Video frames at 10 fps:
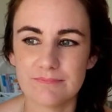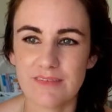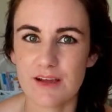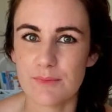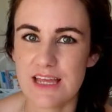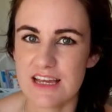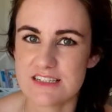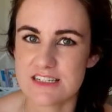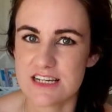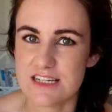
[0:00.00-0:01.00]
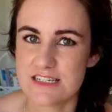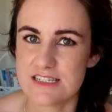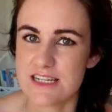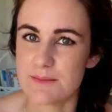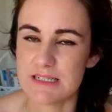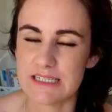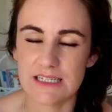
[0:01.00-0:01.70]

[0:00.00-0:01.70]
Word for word: like we had to change his nappy.